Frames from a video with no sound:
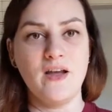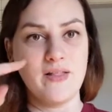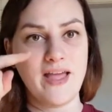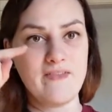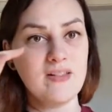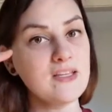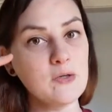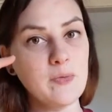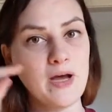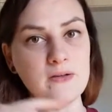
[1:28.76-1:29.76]
only have a
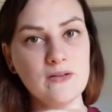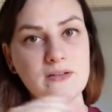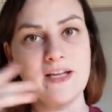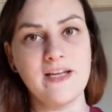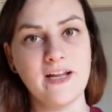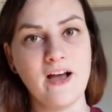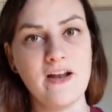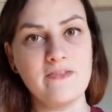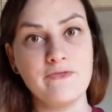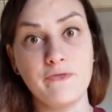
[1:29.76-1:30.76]
little bottle and I
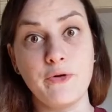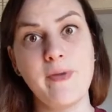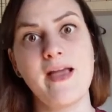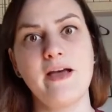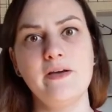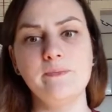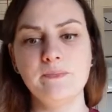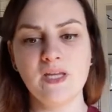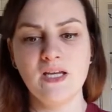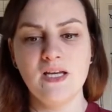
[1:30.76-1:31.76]
got it for makeup.
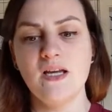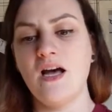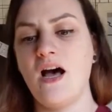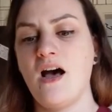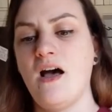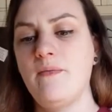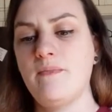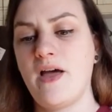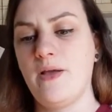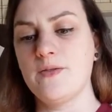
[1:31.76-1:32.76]

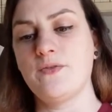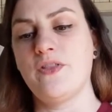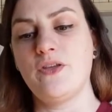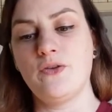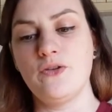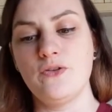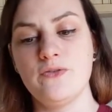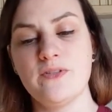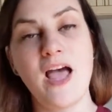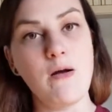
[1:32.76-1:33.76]
I also read that you can
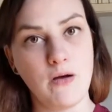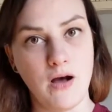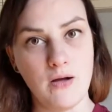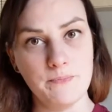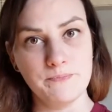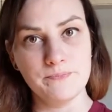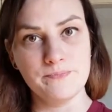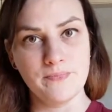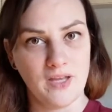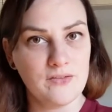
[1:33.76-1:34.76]
use alcohol,
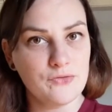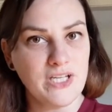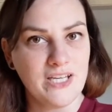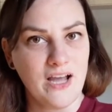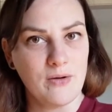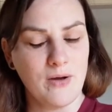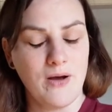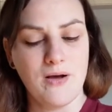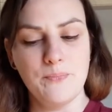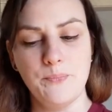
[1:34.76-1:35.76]
like drinking
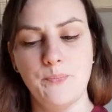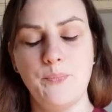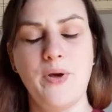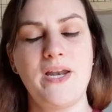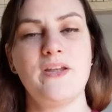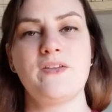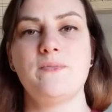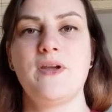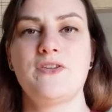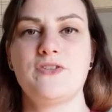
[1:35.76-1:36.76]
alcohol, but you have
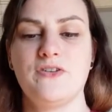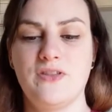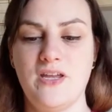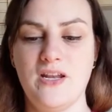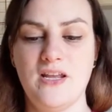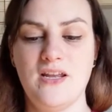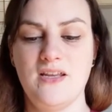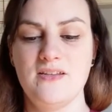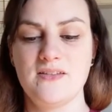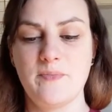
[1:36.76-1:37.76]
to make sure that it
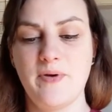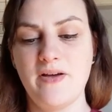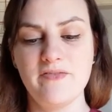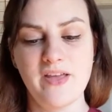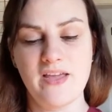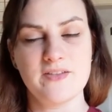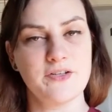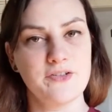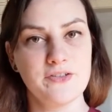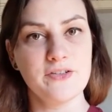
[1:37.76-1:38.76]
is above a
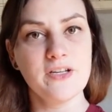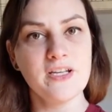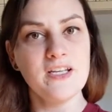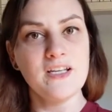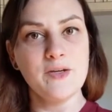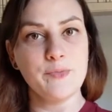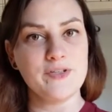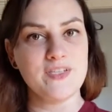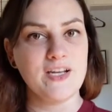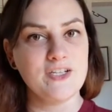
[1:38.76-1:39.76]
certain
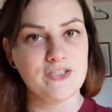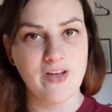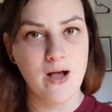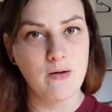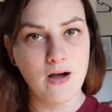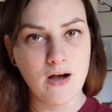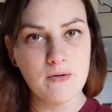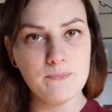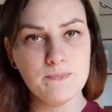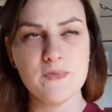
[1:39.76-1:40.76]
percentage of
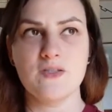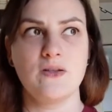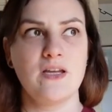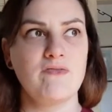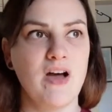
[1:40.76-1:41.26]
alcohol. So like